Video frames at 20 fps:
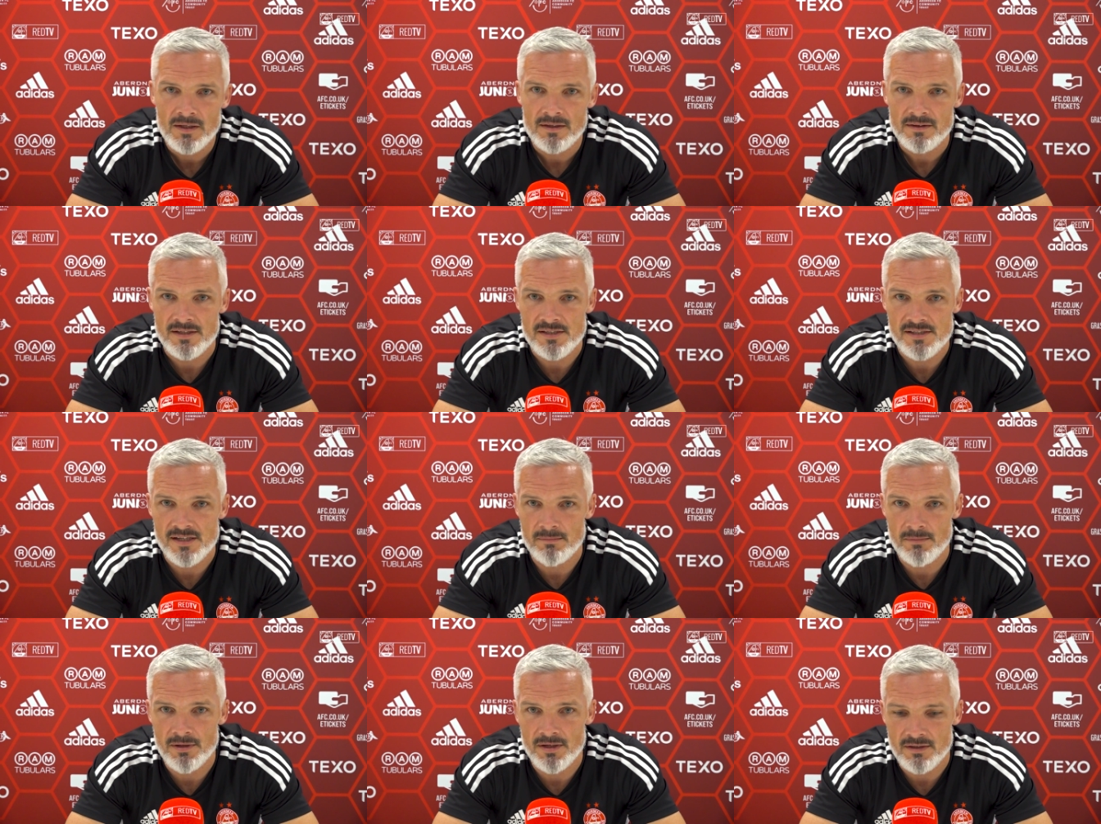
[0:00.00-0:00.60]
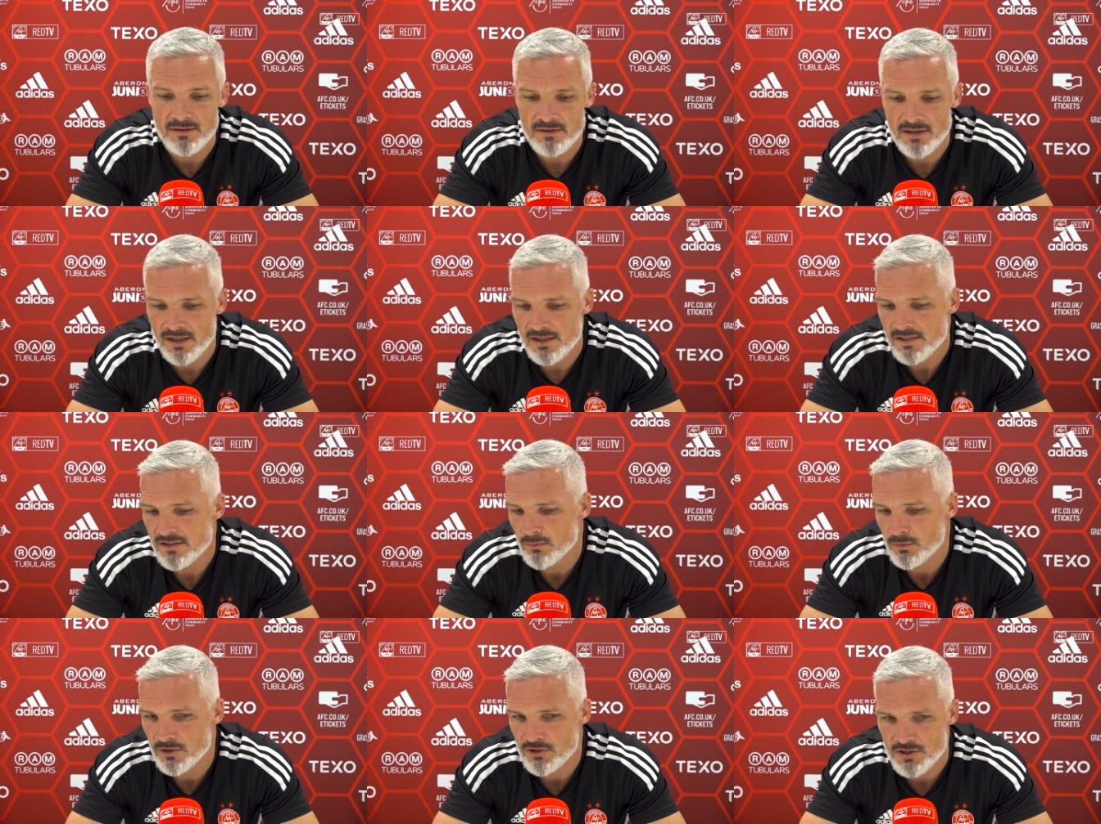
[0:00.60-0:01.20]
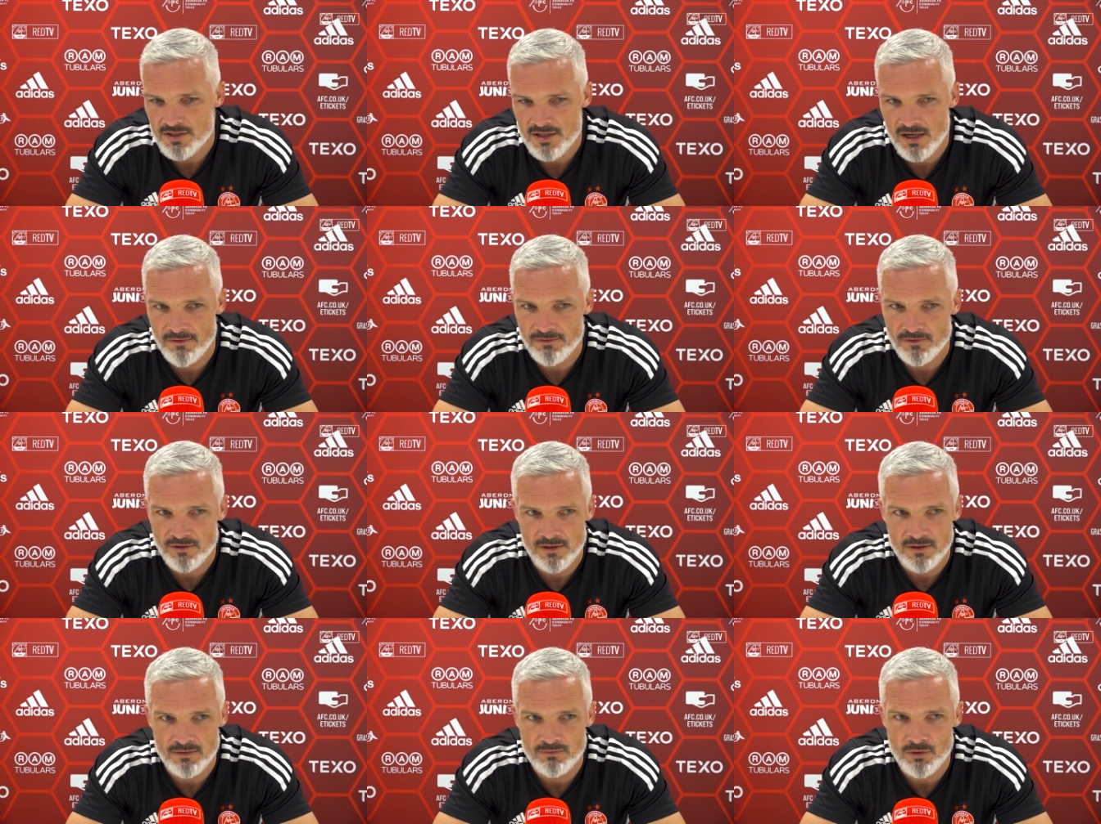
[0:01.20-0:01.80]
the St Mirren test, and we just have
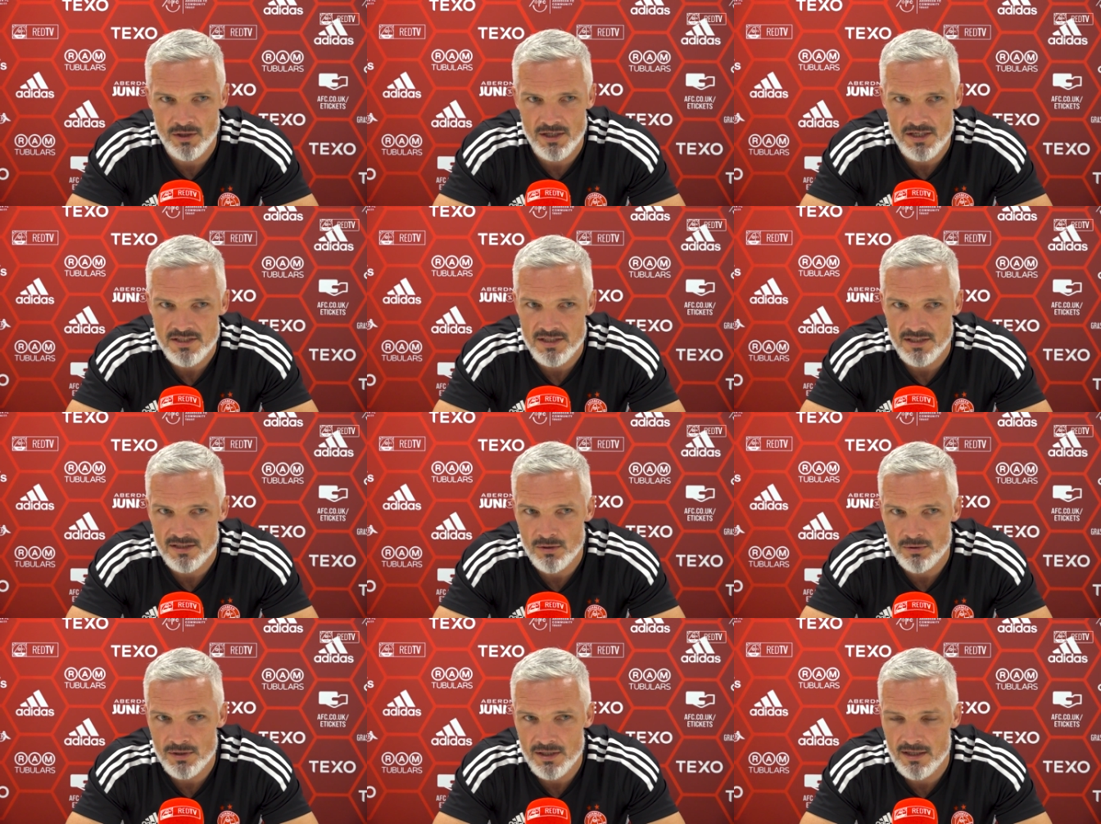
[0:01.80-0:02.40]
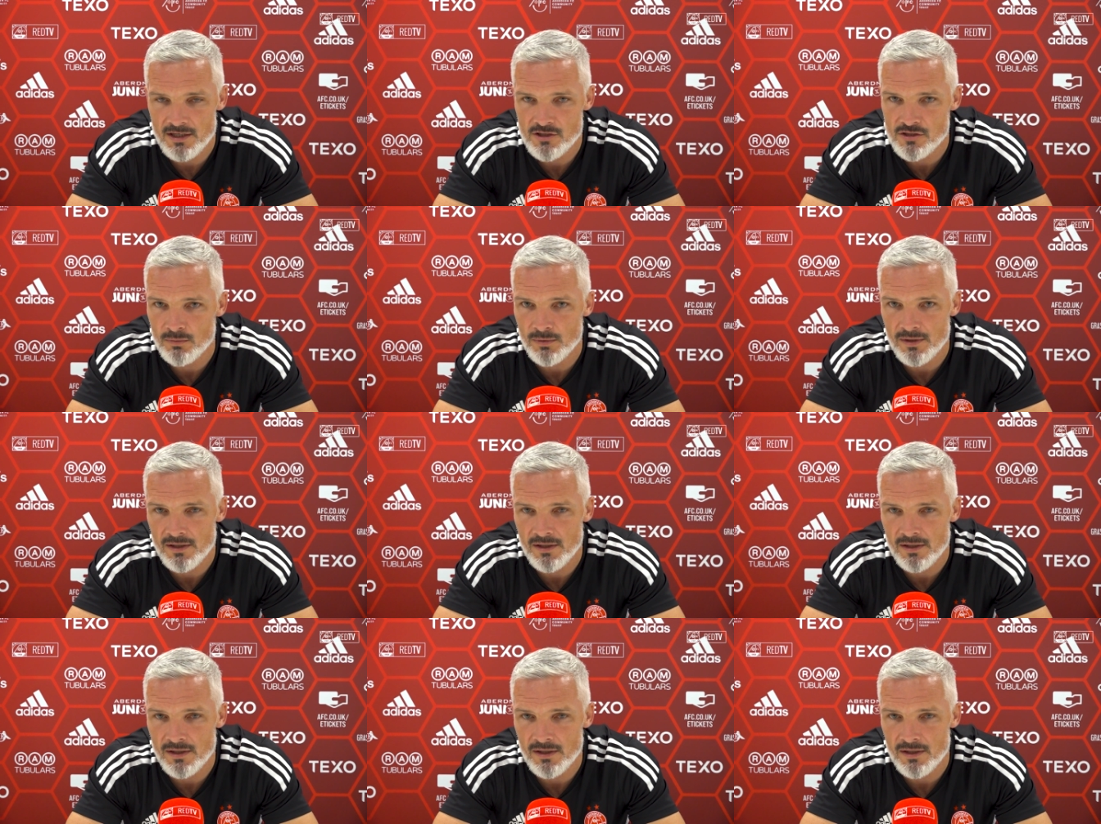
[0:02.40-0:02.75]
to rise to the occasion.